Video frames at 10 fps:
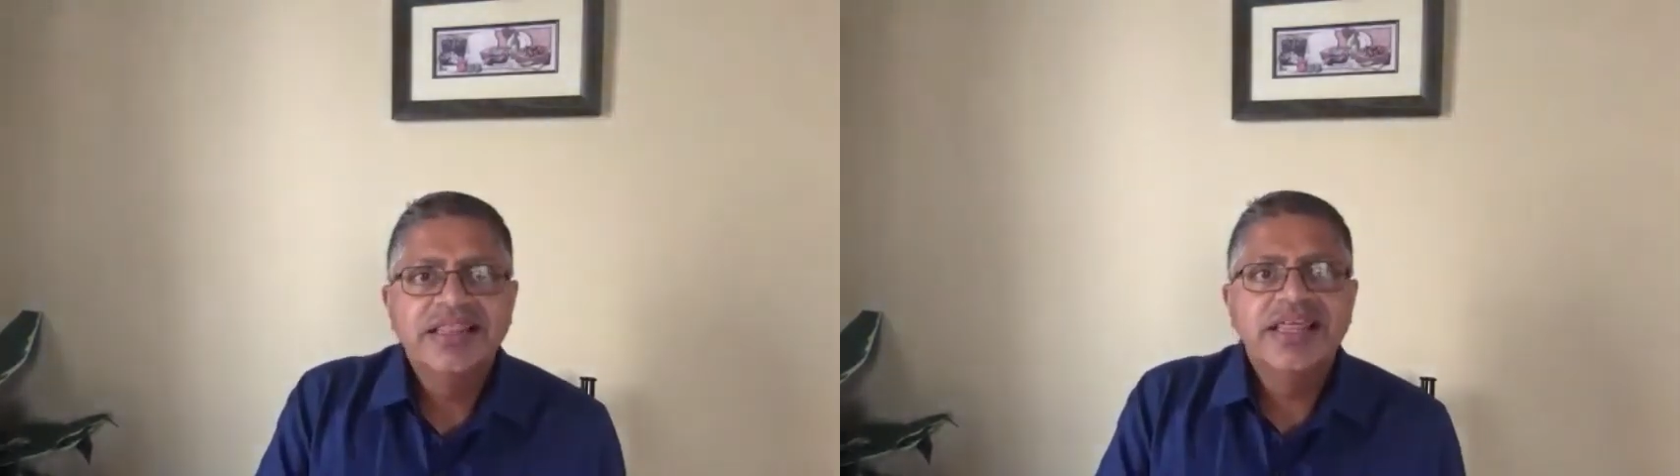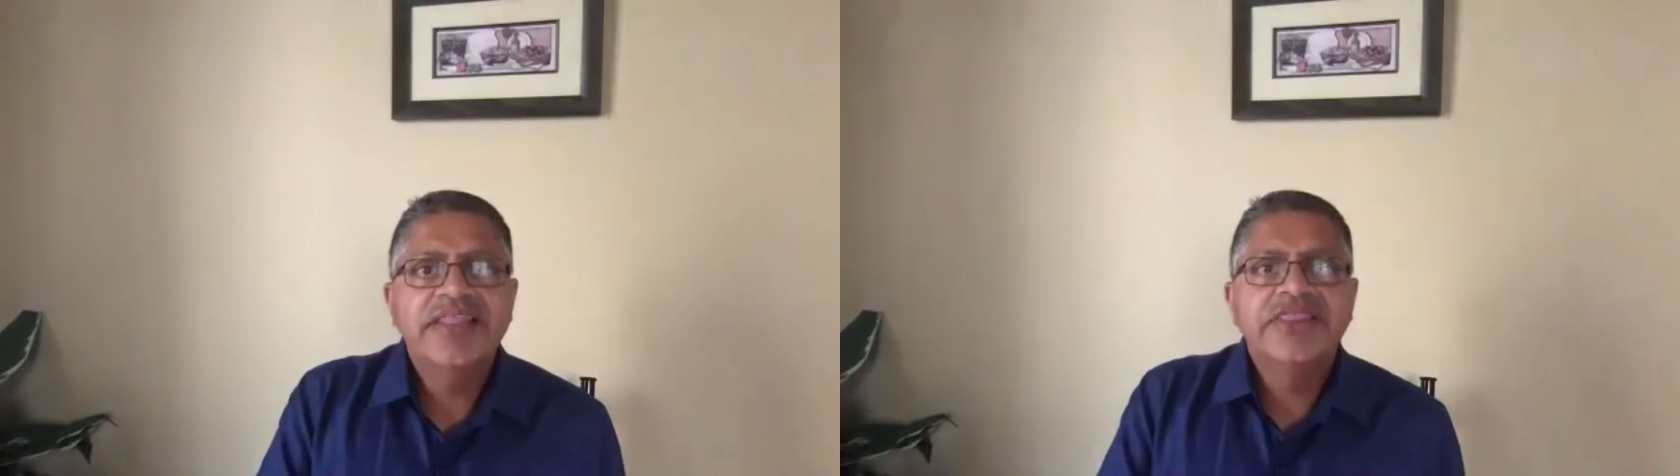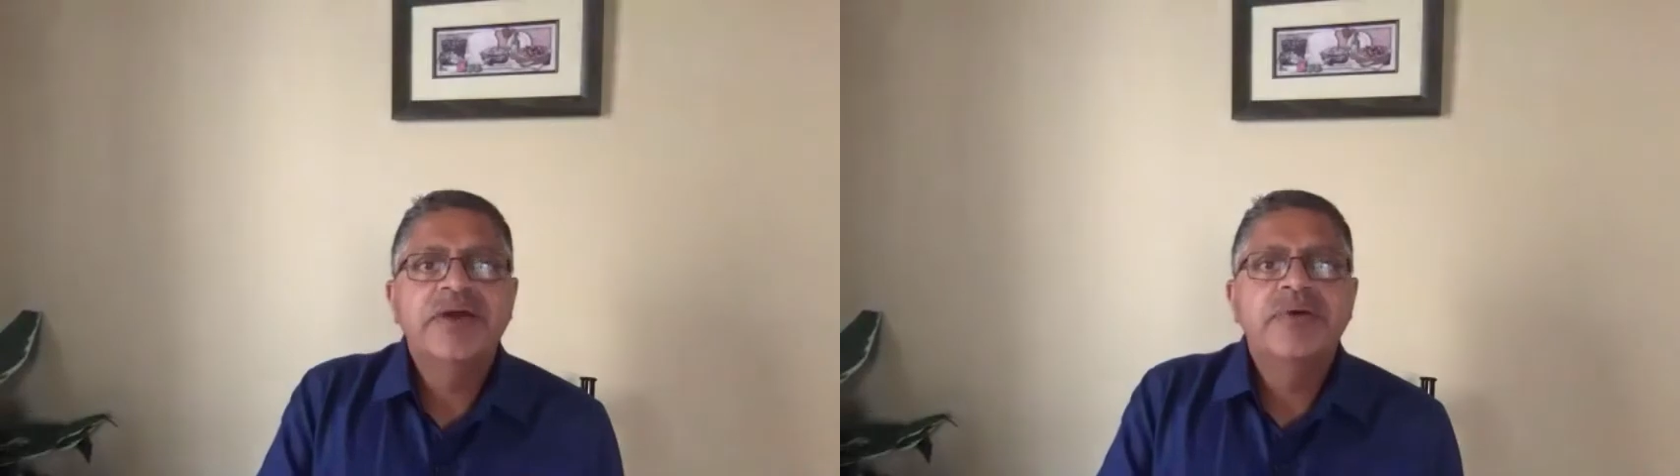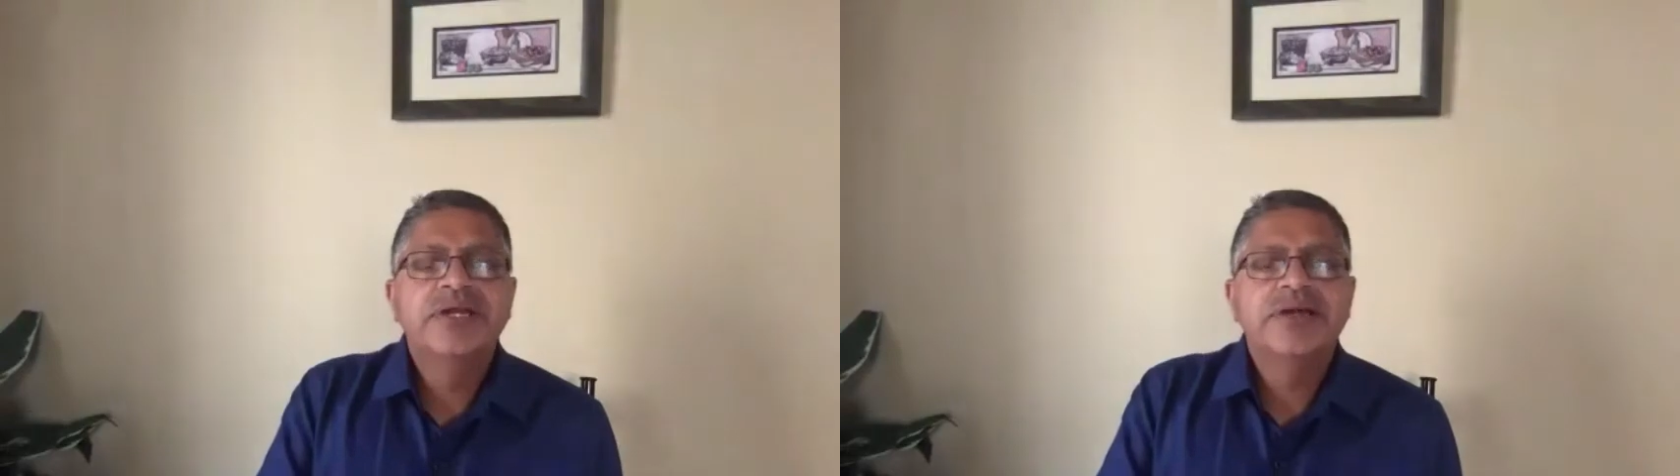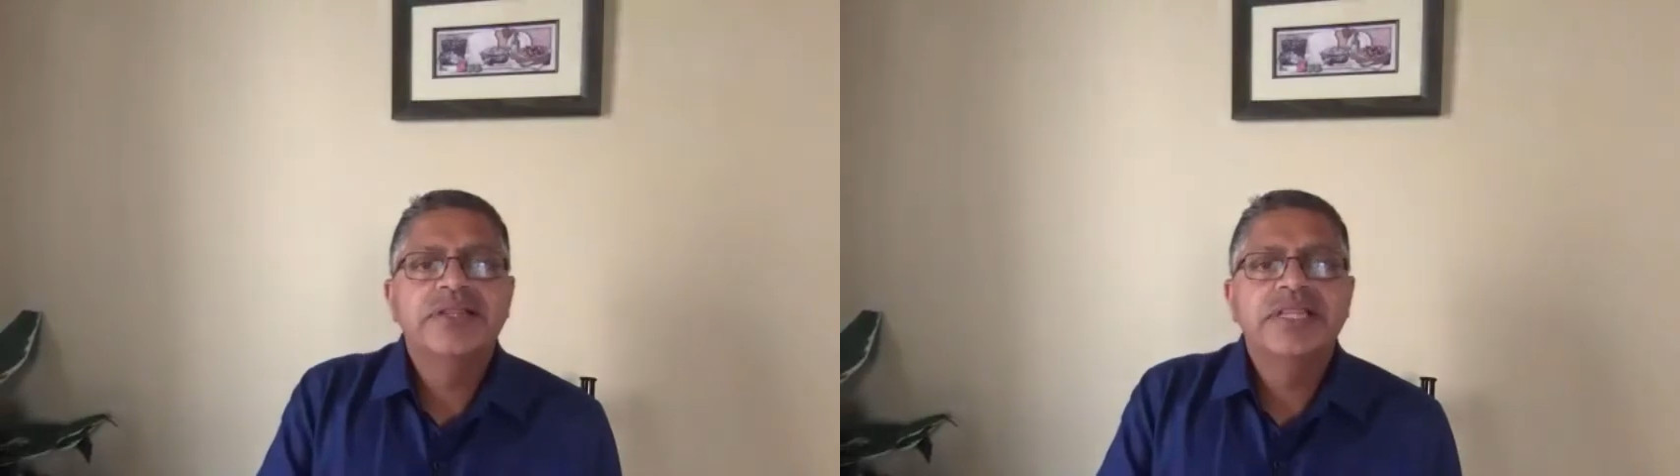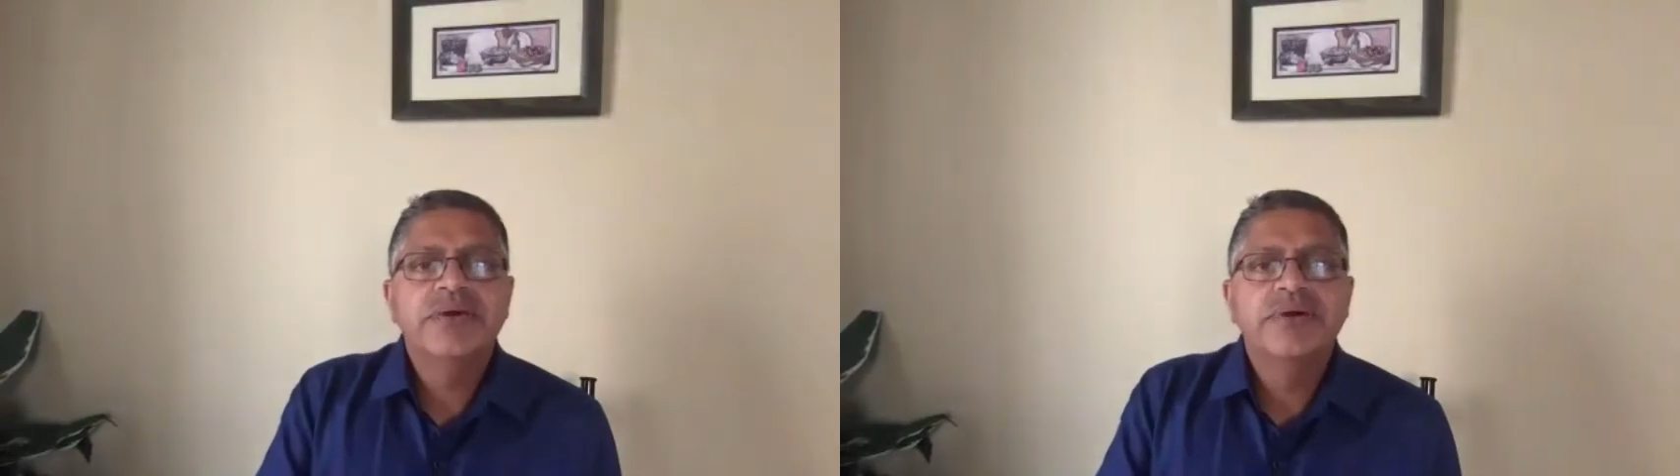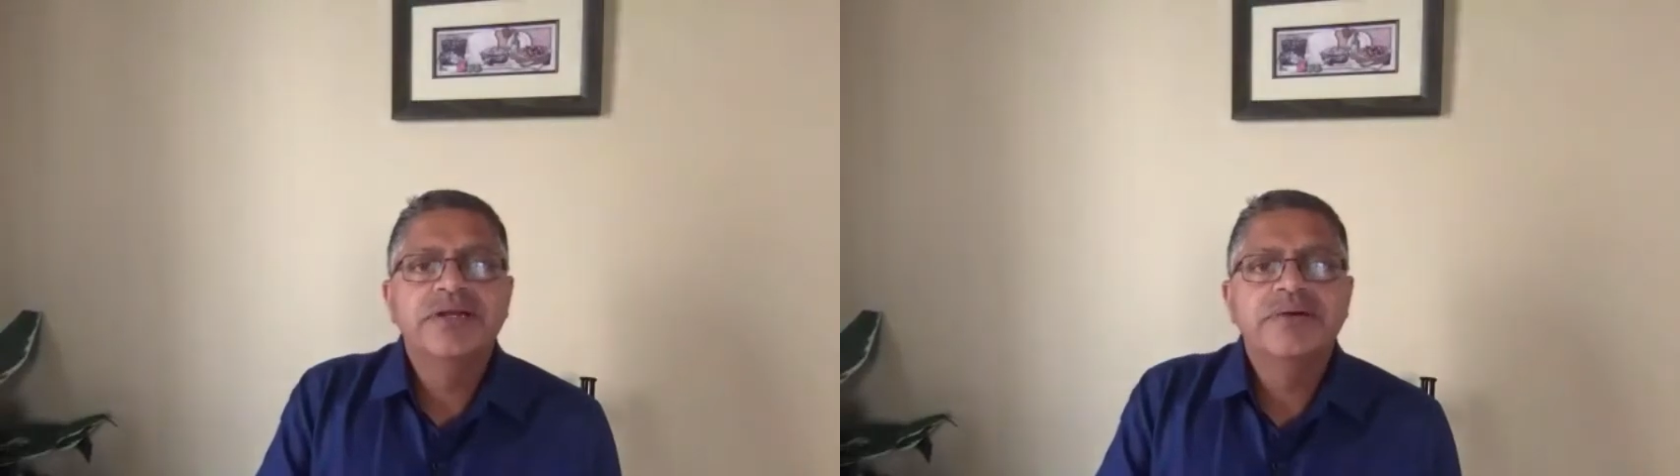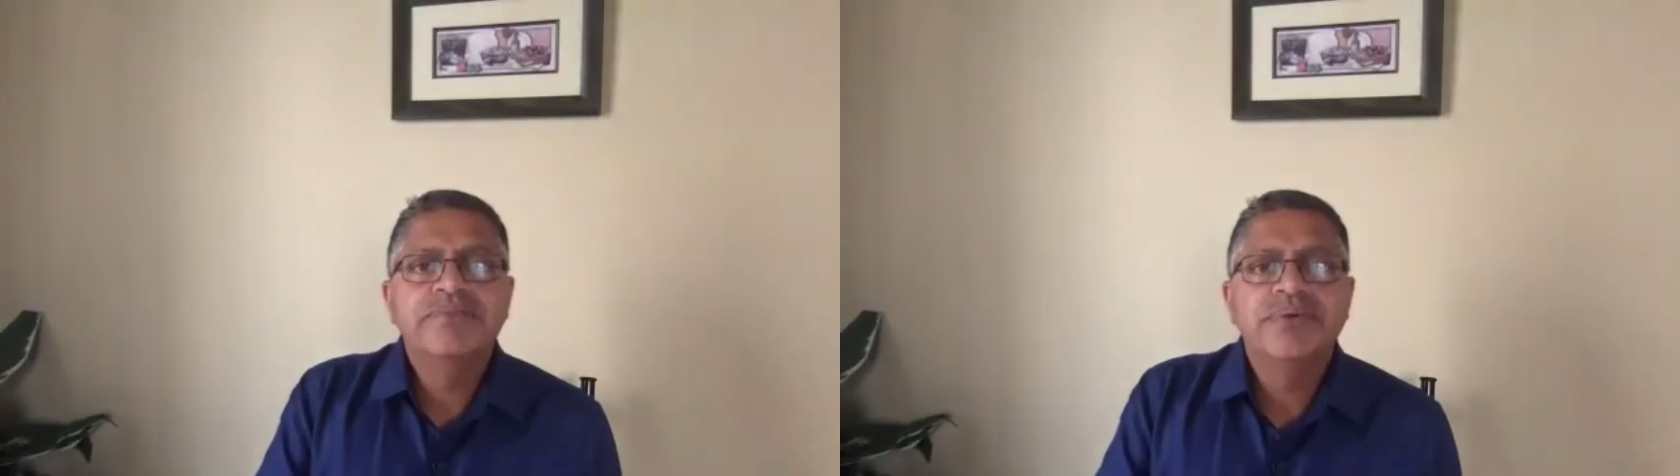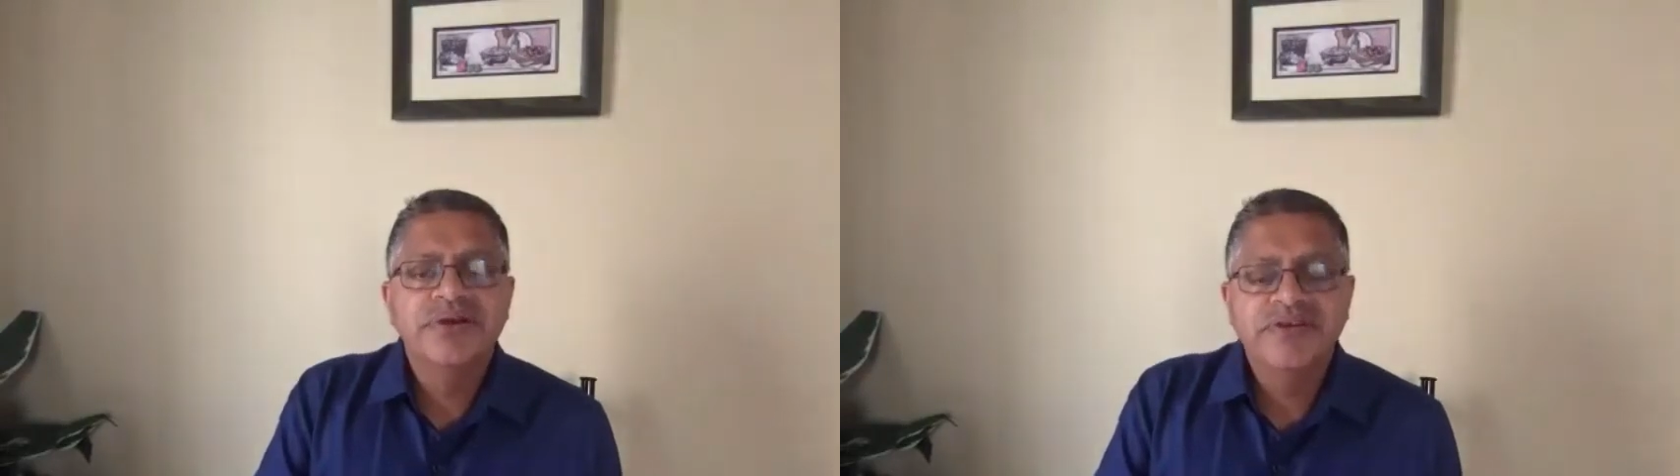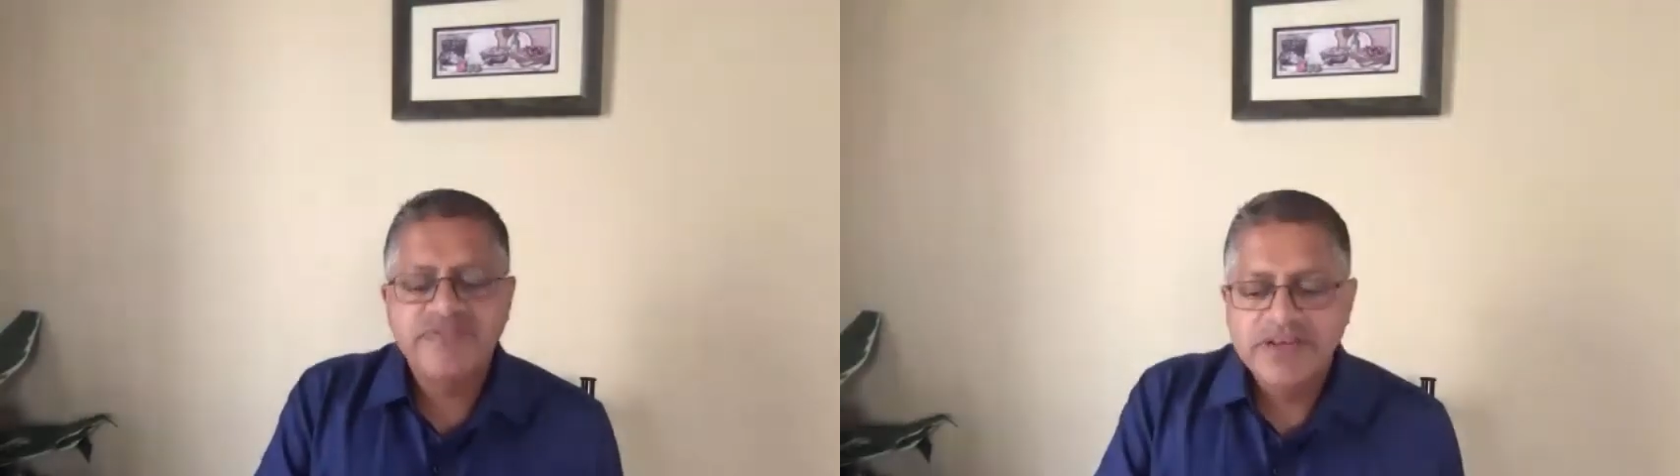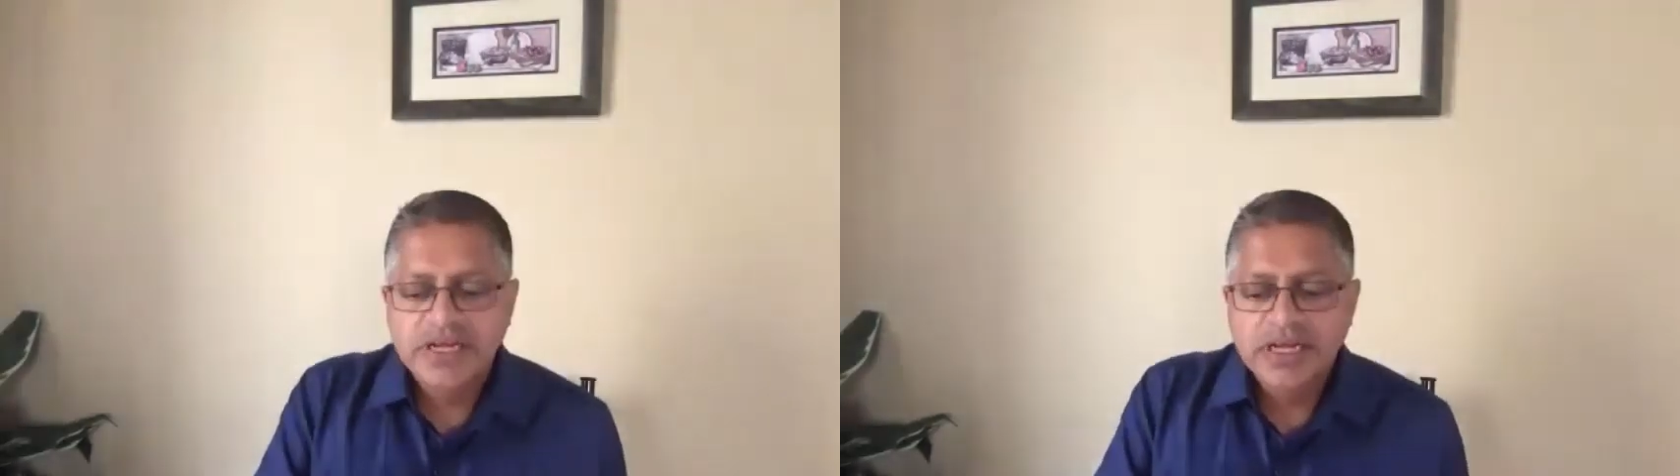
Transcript: that they were gonna they were gonna birth